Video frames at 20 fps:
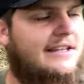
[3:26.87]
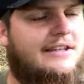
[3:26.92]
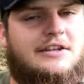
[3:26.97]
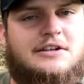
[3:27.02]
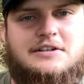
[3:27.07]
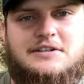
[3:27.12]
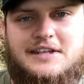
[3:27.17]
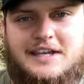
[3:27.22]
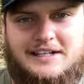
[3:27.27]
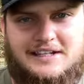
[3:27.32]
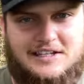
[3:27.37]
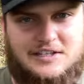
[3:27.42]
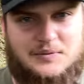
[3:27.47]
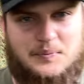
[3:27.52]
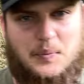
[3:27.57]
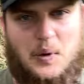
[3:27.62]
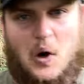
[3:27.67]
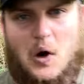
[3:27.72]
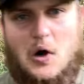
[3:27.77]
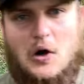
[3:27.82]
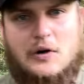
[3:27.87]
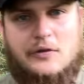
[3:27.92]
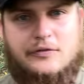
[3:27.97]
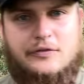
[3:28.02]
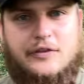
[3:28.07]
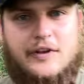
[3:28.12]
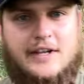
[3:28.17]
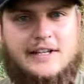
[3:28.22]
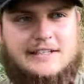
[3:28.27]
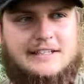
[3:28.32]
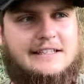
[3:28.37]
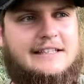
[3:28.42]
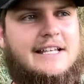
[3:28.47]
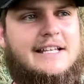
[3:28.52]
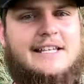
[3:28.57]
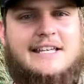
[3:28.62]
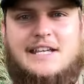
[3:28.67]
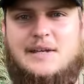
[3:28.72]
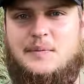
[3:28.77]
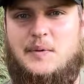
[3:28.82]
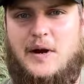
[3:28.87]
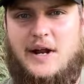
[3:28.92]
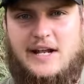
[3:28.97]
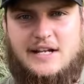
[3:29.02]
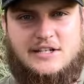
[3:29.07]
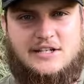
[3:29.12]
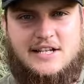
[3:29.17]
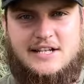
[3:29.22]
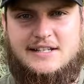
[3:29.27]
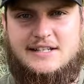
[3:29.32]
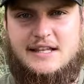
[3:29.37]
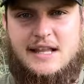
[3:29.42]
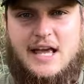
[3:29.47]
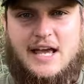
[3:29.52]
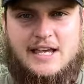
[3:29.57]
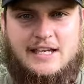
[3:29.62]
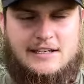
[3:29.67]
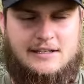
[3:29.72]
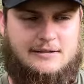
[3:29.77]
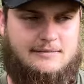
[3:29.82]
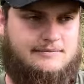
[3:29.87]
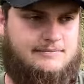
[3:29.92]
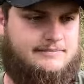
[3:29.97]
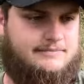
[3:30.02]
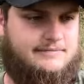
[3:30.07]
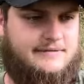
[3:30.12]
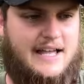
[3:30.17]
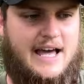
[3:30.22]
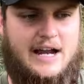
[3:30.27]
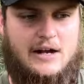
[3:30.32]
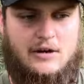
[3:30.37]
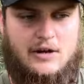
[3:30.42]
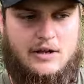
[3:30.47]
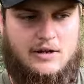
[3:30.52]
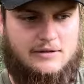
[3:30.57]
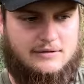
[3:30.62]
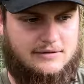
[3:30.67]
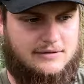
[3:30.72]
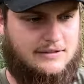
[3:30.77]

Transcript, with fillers: there's like this perfect licking branch that's like, I don't know,